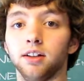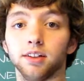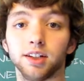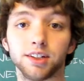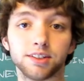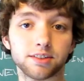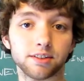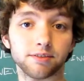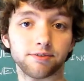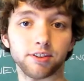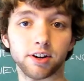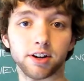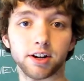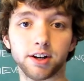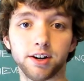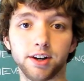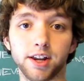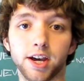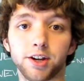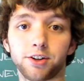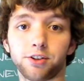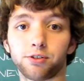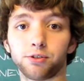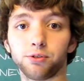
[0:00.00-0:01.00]
Let's define a
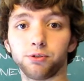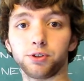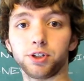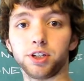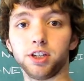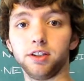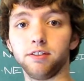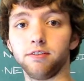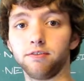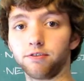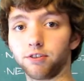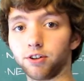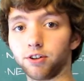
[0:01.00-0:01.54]
natural key